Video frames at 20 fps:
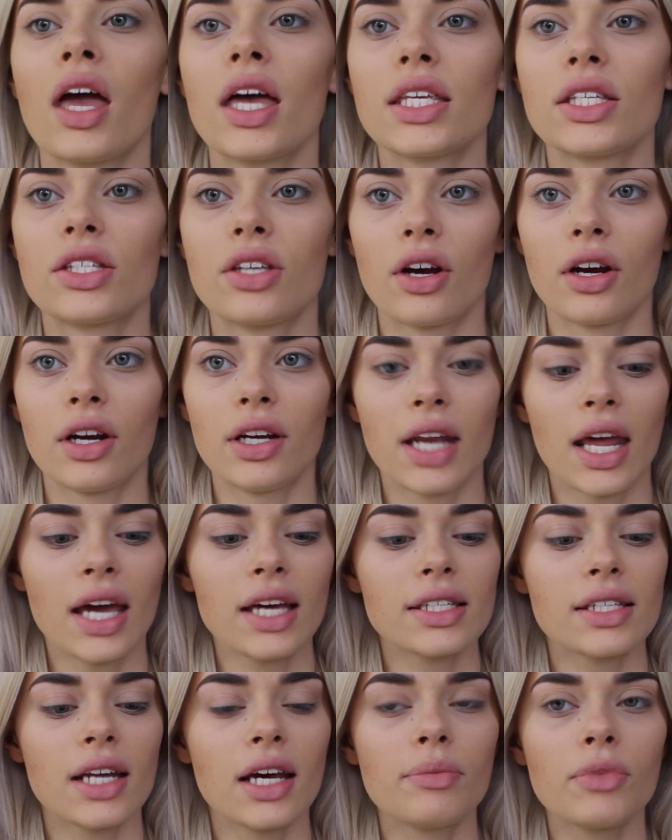So
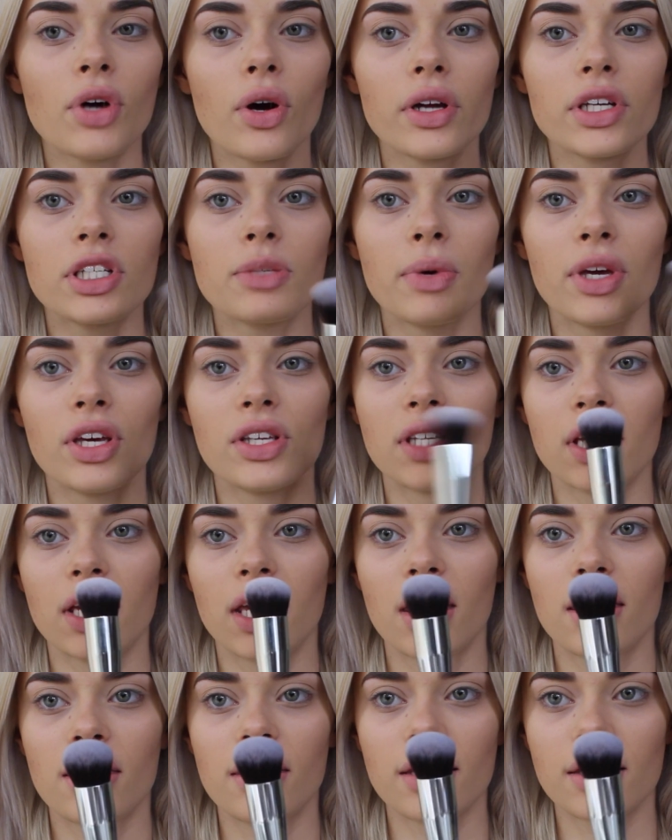next I'm going to be
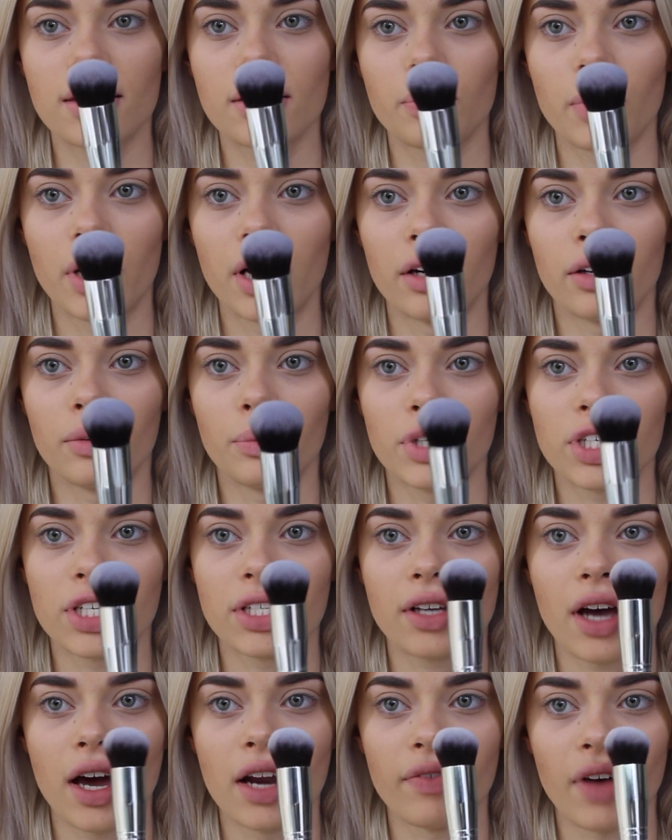using this one, which
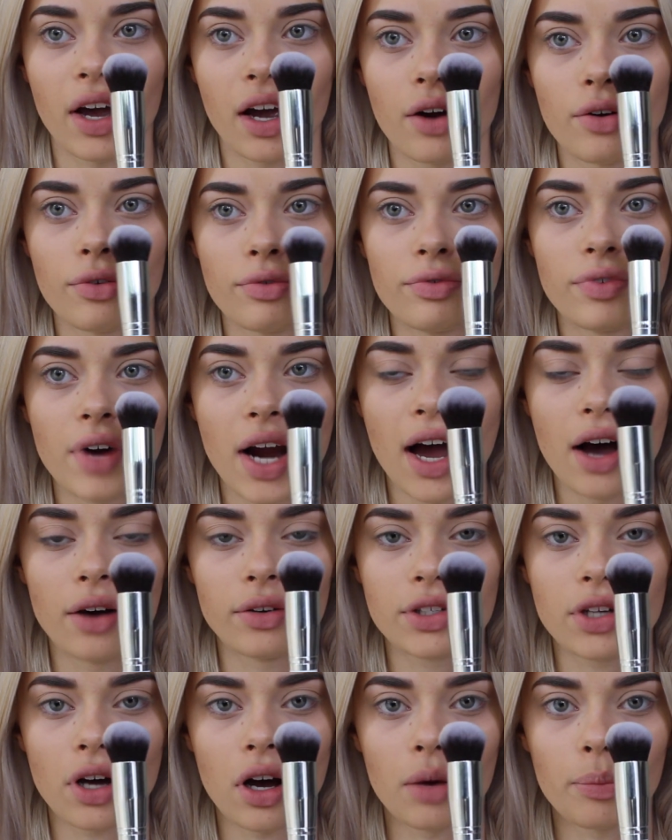is kind of like a
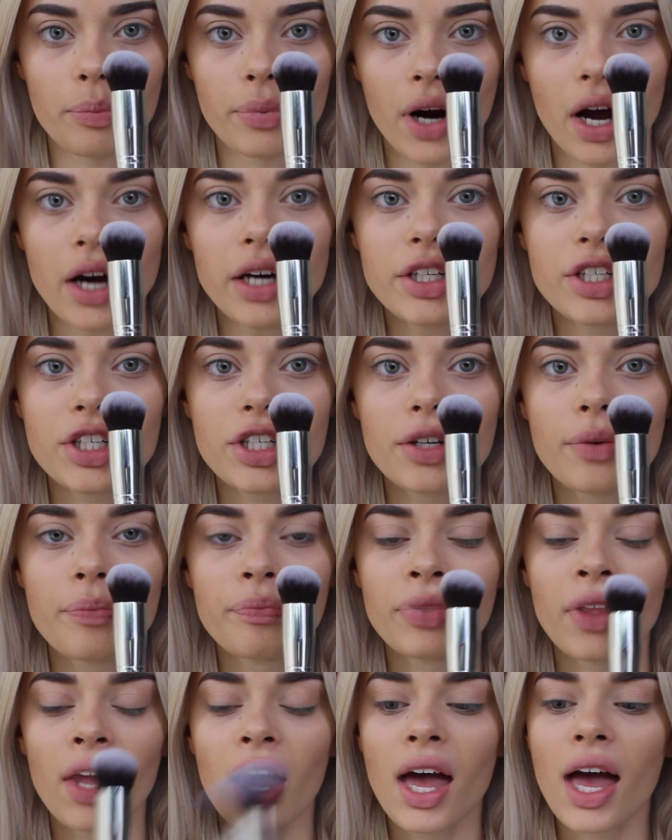round top brush.
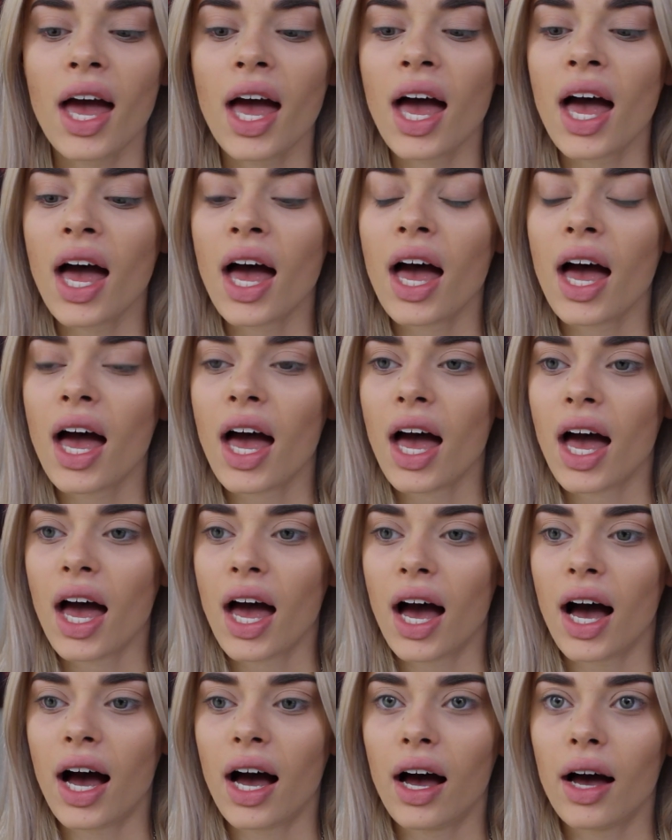
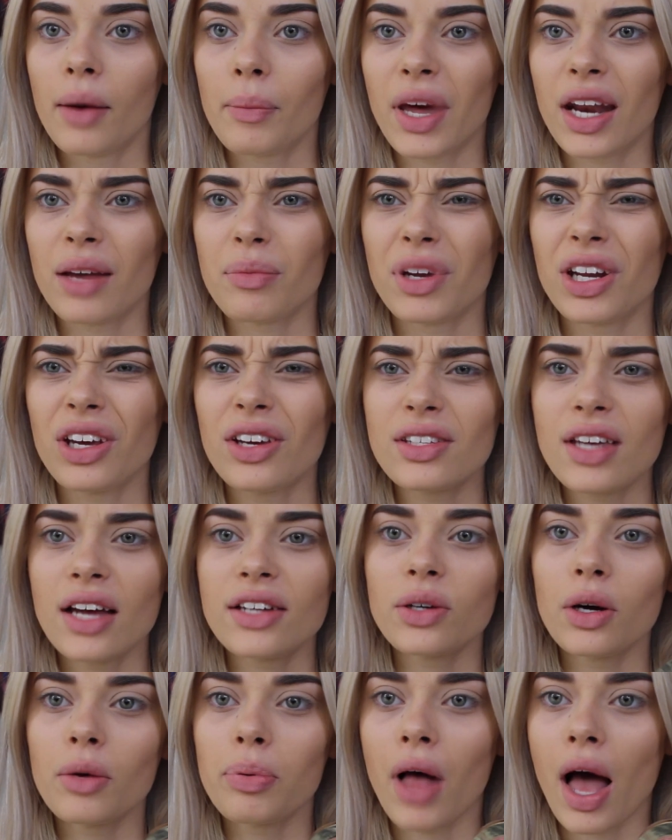And I'm going to use that
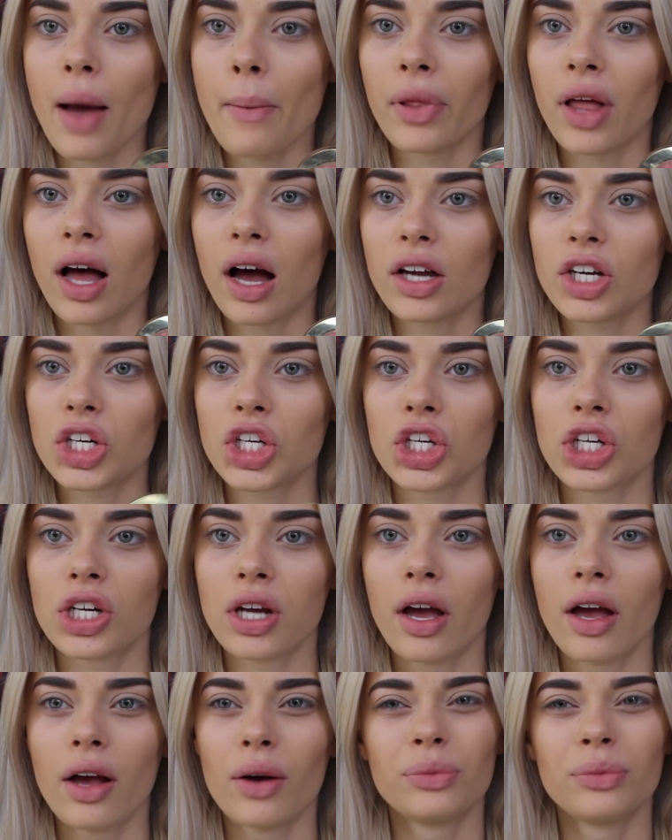to apply blush.